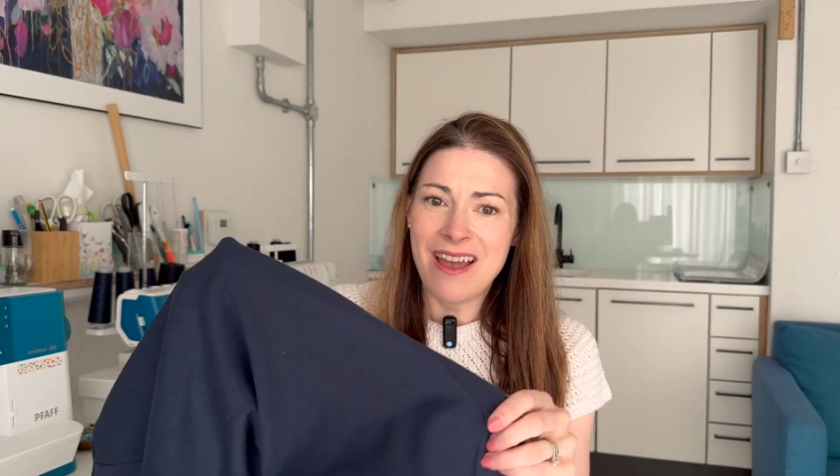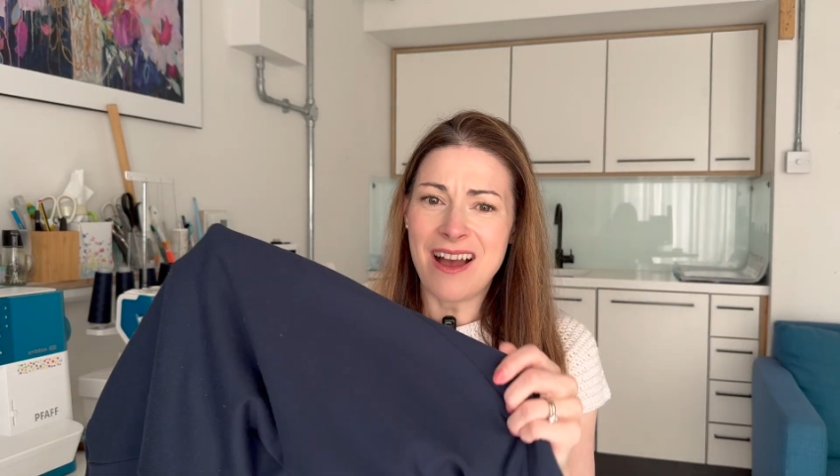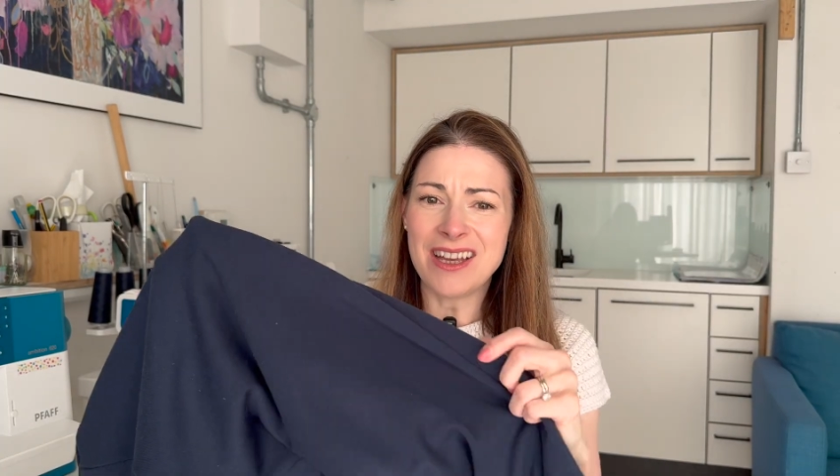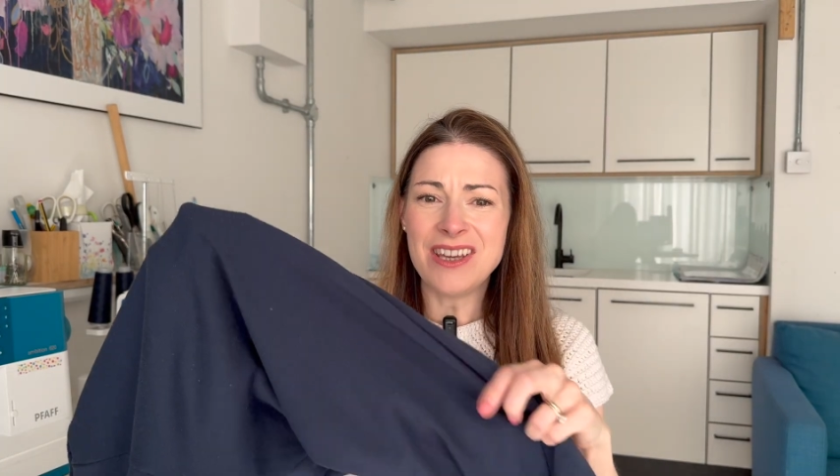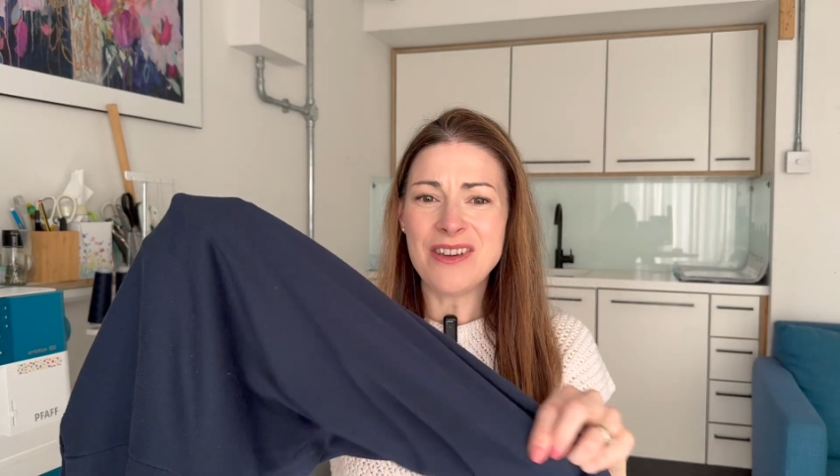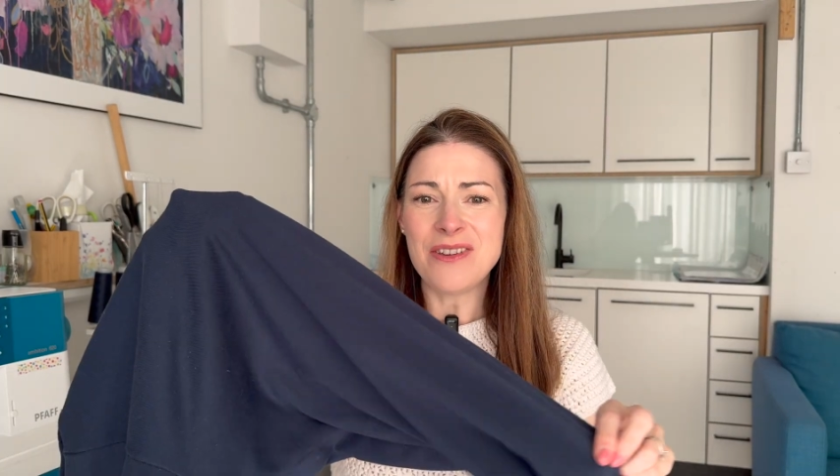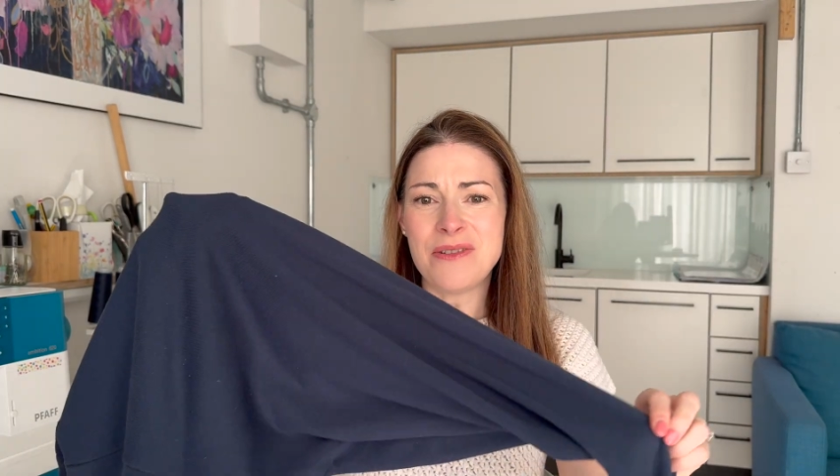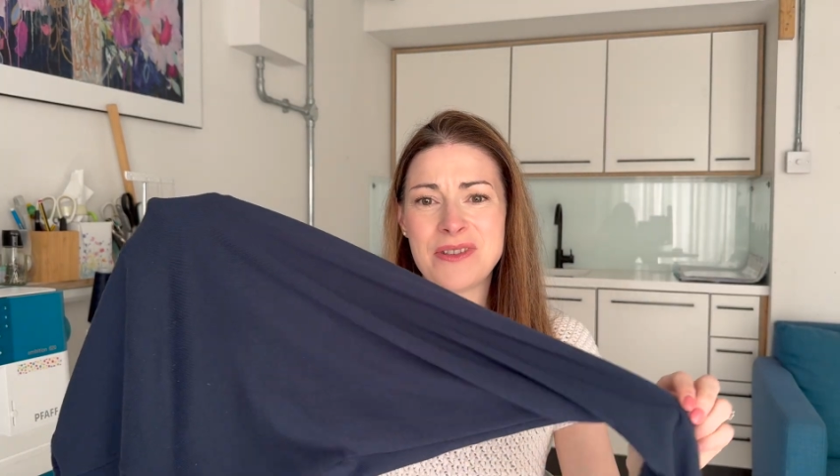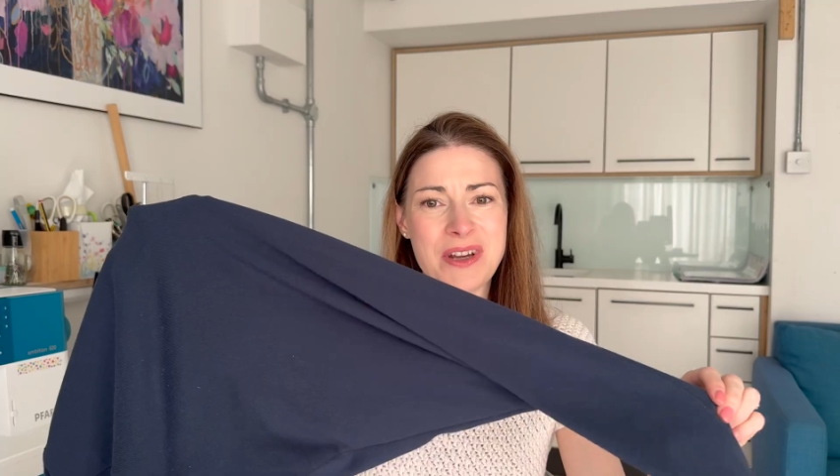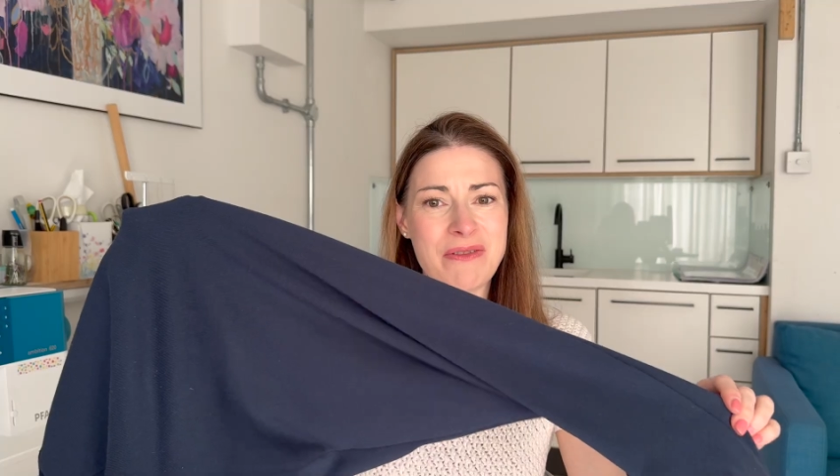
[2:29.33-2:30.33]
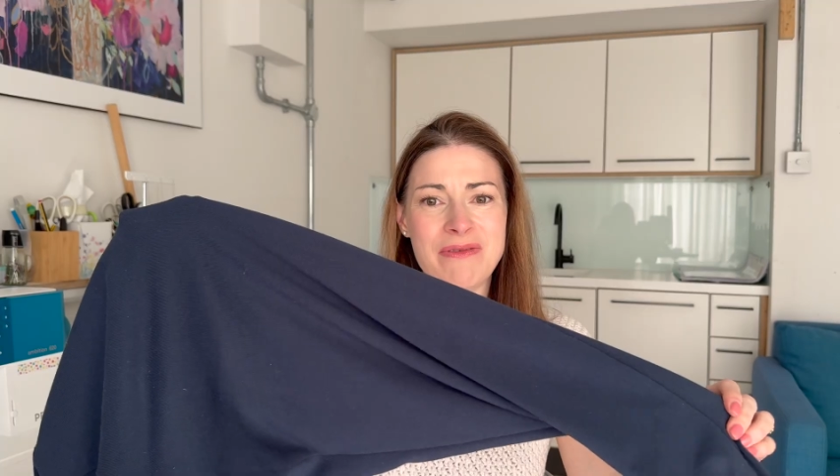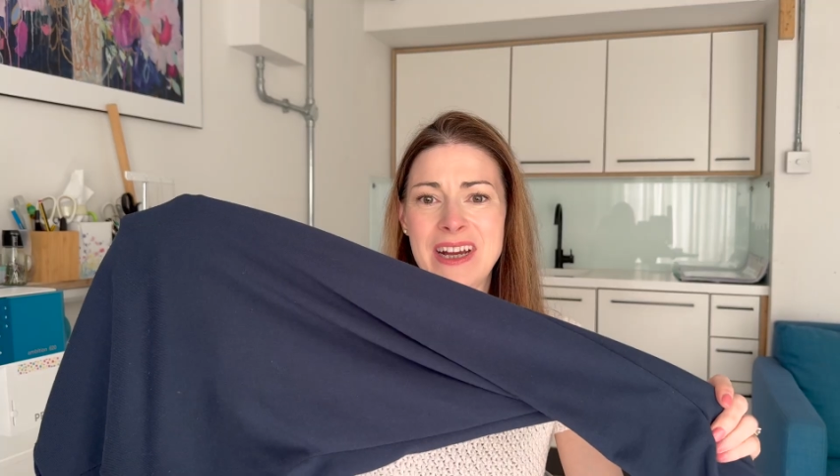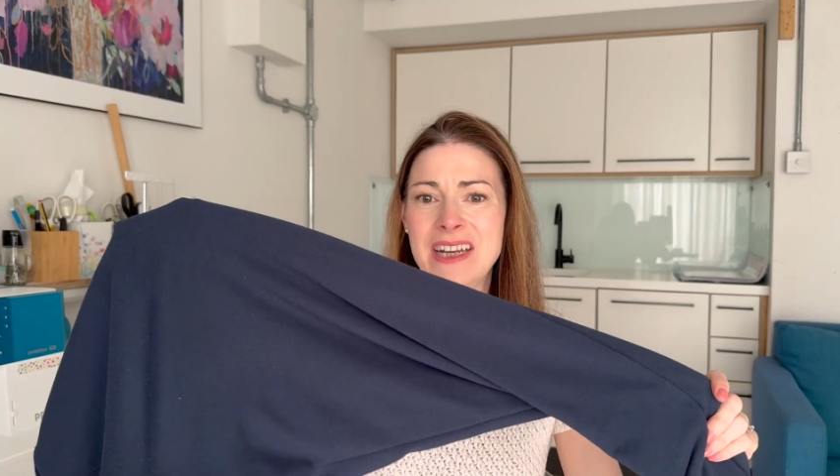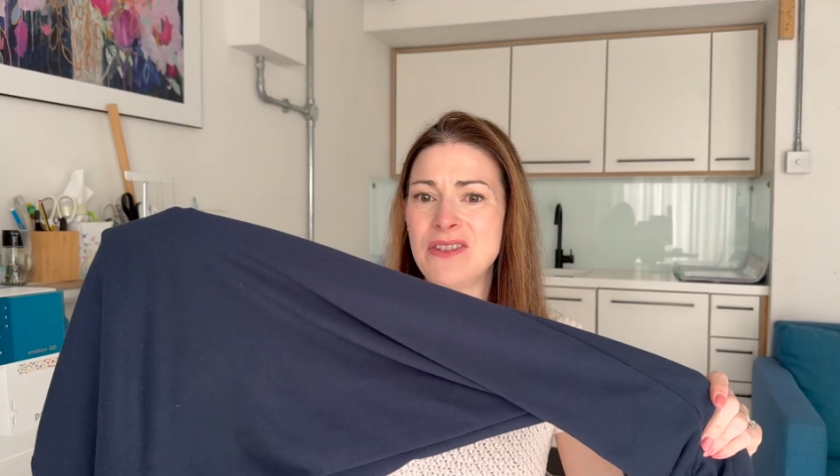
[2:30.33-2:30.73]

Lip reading: I used a really